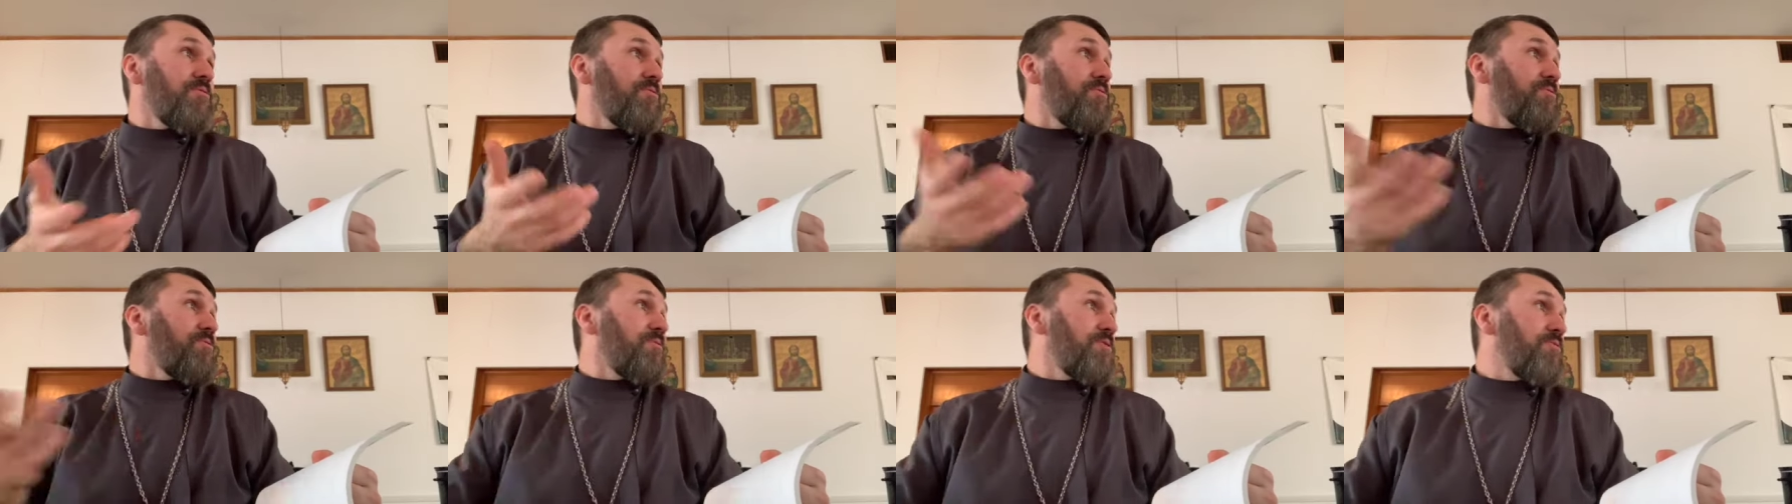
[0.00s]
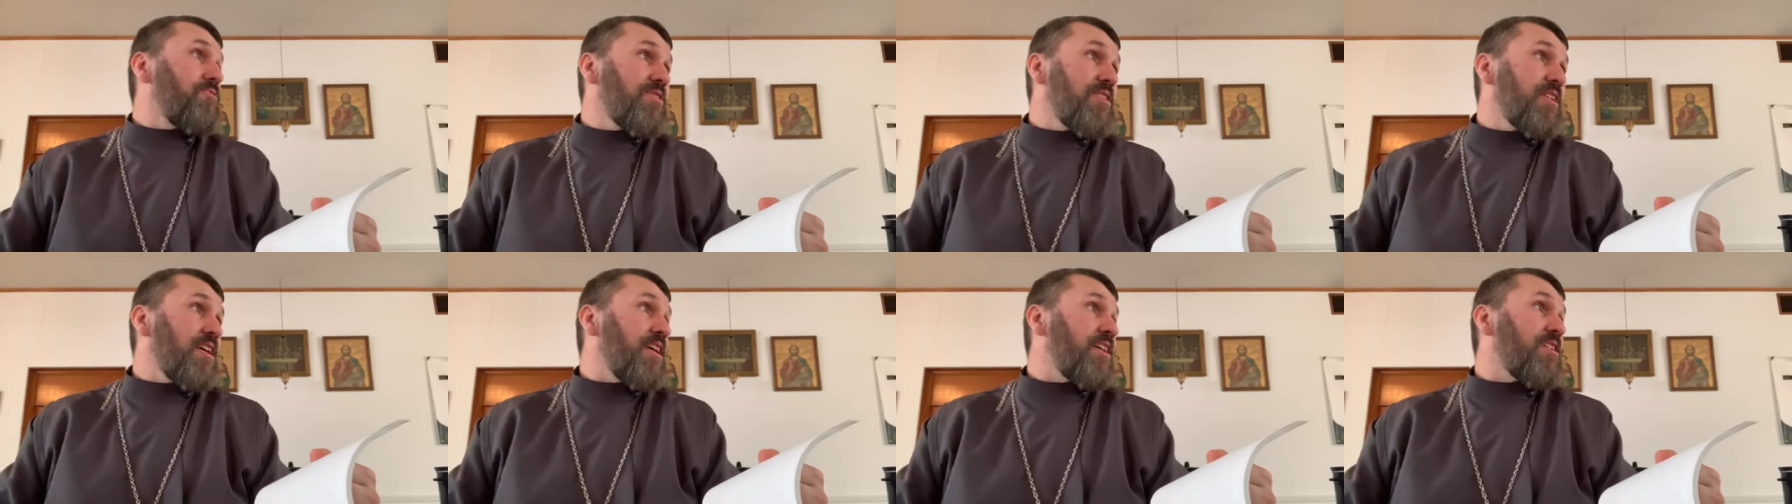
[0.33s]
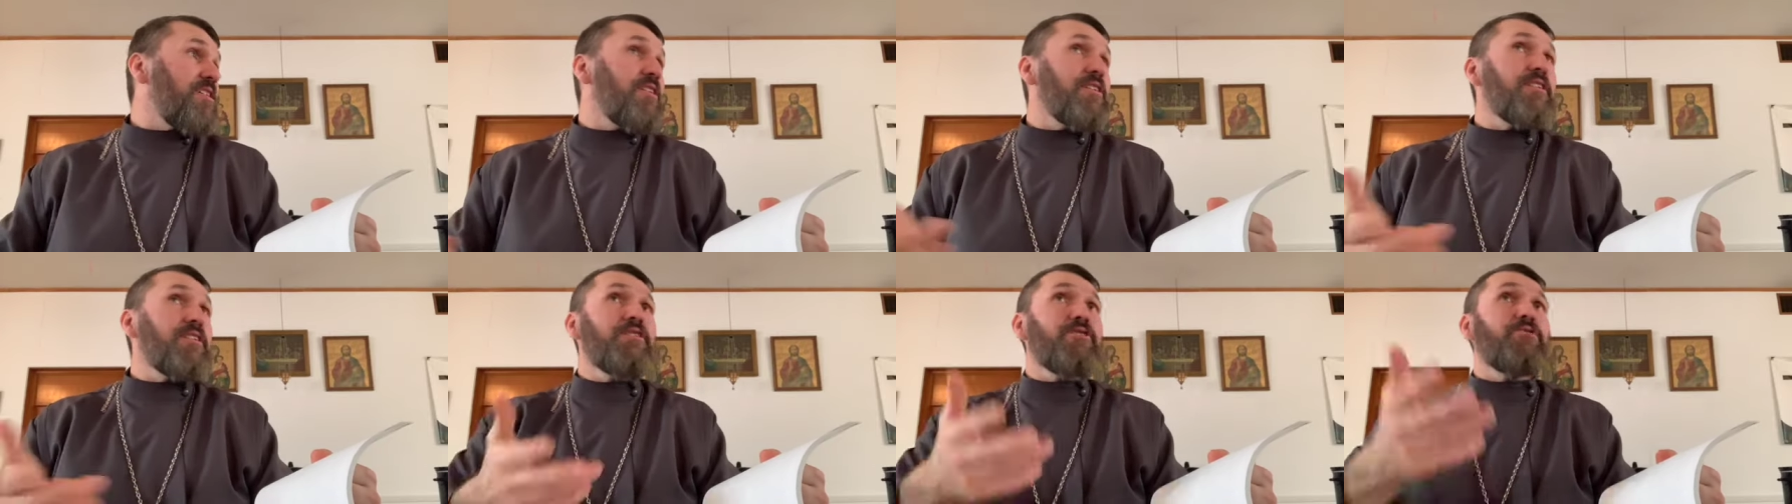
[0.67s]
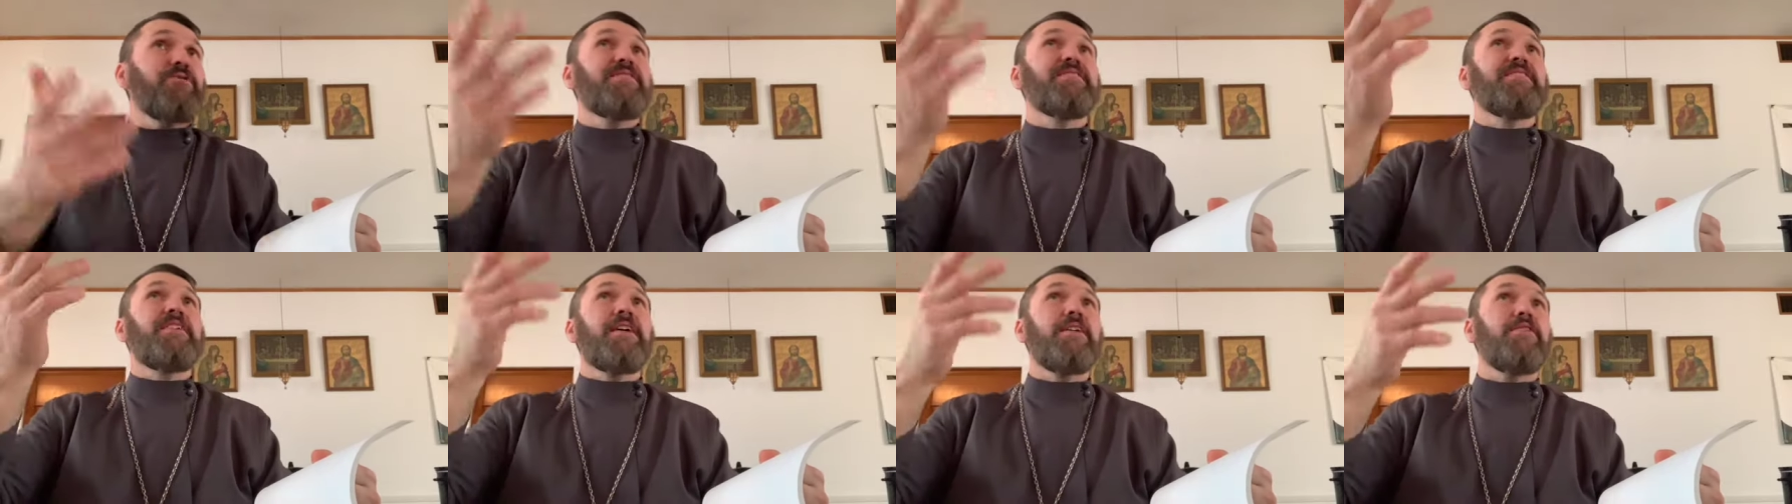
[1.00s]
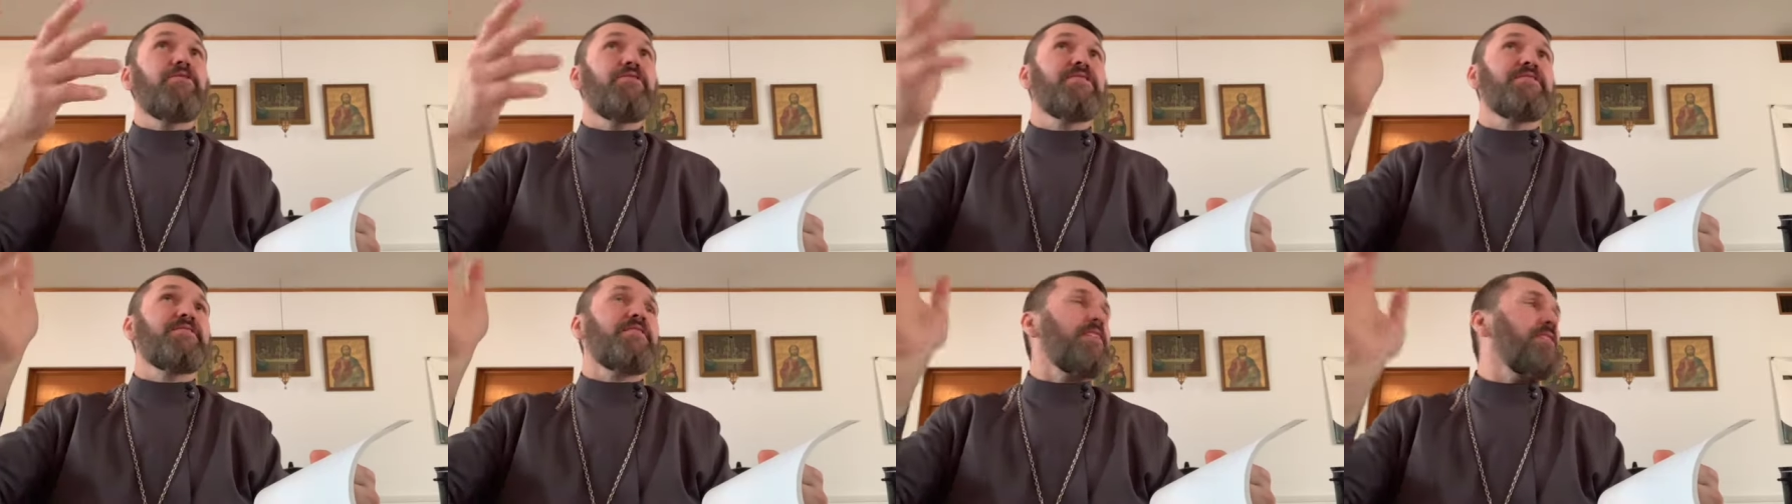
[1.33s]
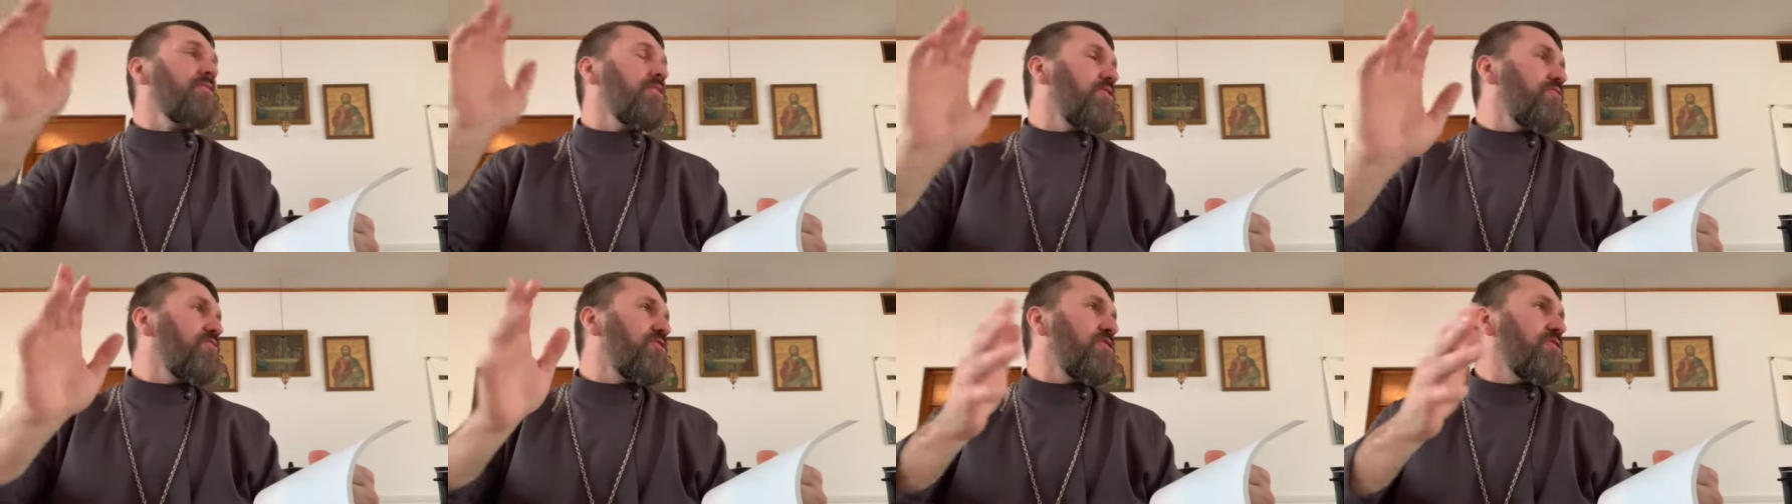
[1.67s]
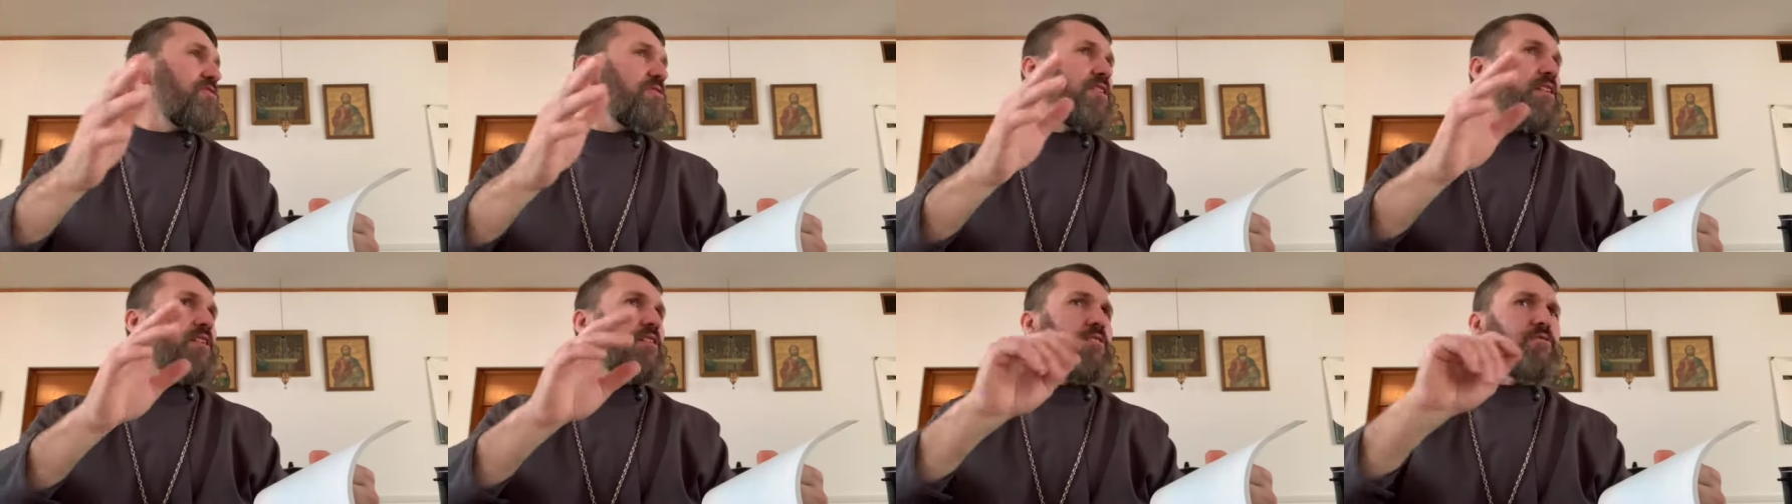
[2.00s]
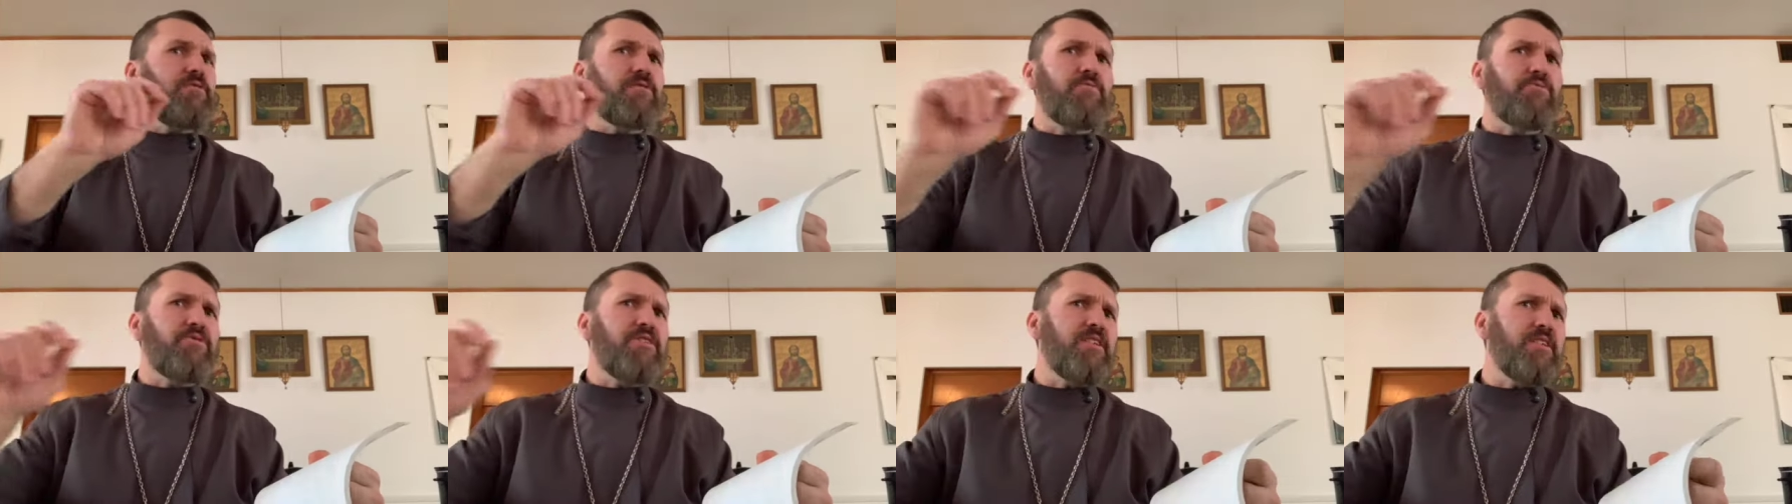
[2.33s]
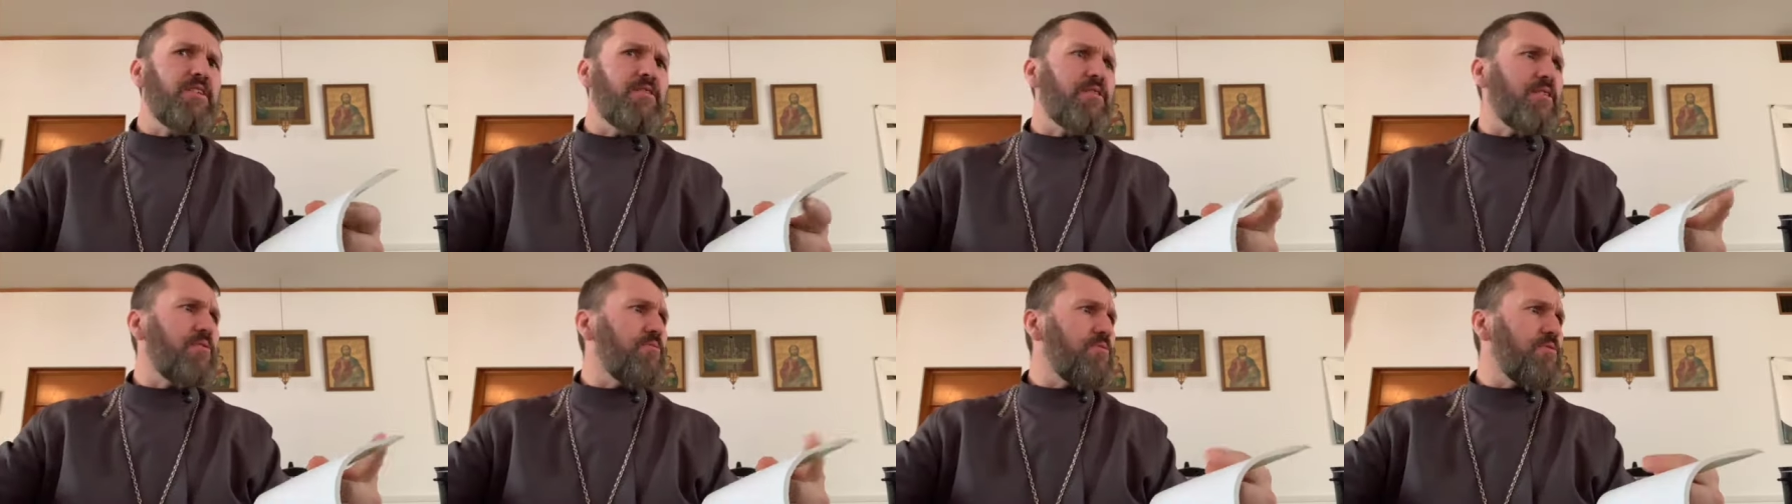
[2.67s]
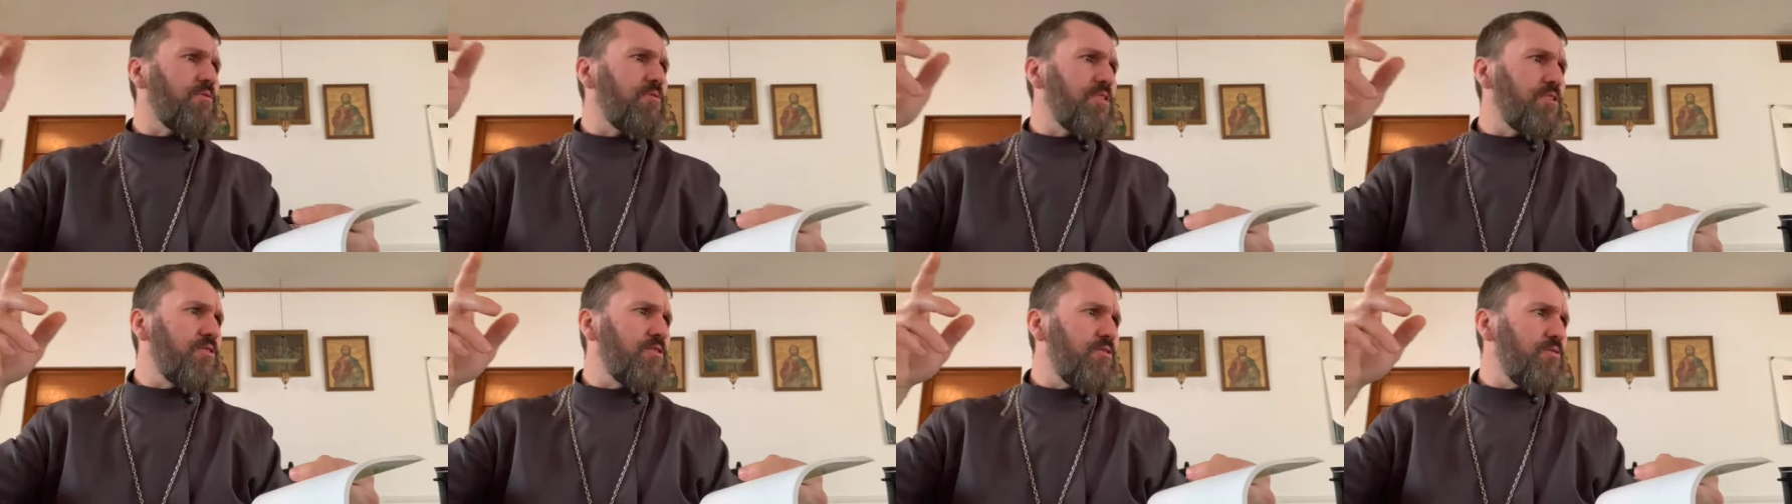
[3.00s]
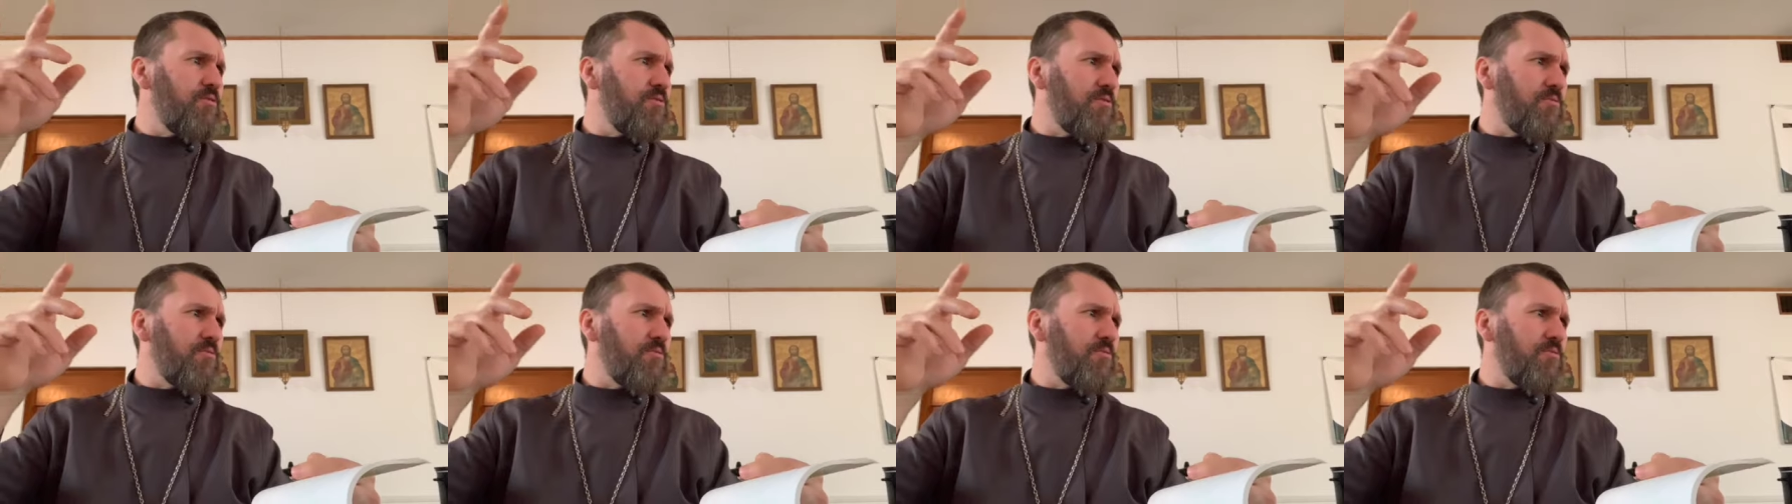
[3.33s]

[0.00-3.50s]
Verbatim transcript: we rely on God. You know, I always I love this the, the reading that we do.